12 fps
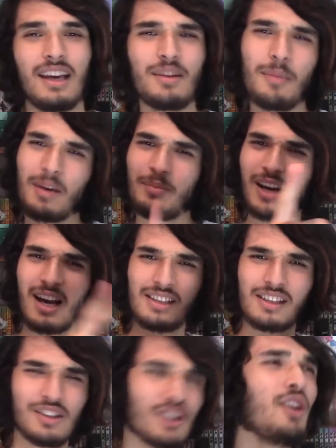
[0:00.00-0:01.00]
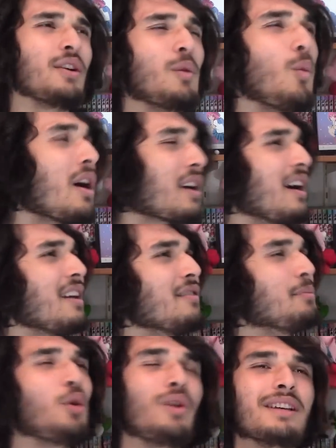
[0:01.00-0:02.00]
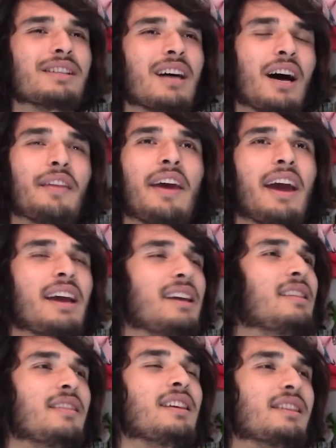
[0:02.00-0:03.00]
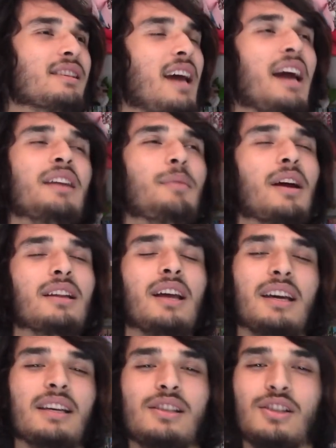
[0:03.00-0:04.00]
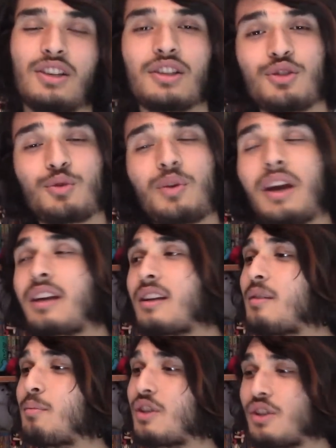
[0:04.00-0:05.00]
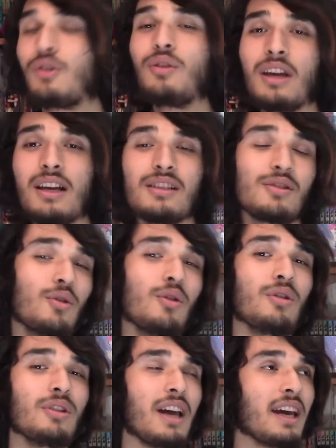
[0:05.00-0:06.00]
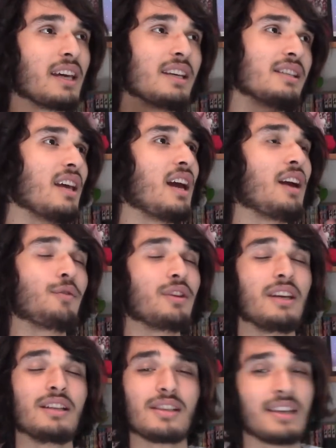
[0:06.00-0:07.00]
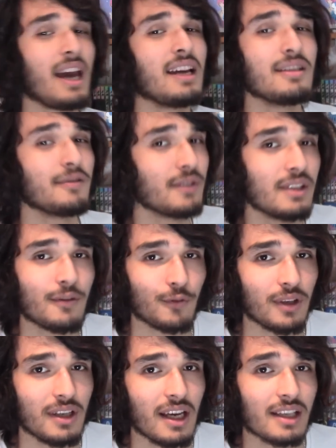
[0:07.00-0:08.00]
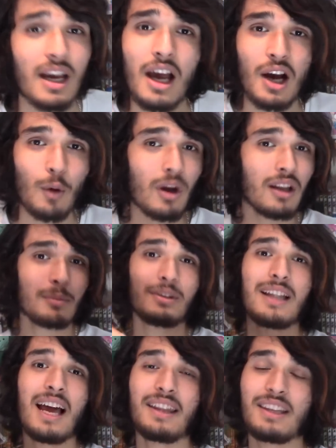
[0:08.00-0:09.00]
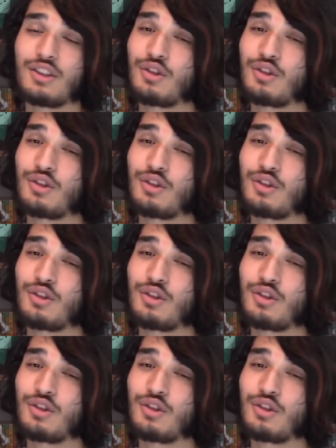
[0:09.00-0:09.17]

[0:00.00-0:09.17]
you might be asking, Joey, what kind of boys are there in this anime? Like, is it just your regular Bishonens, or like, is there everything to cater for different needs? Well, I'm glad that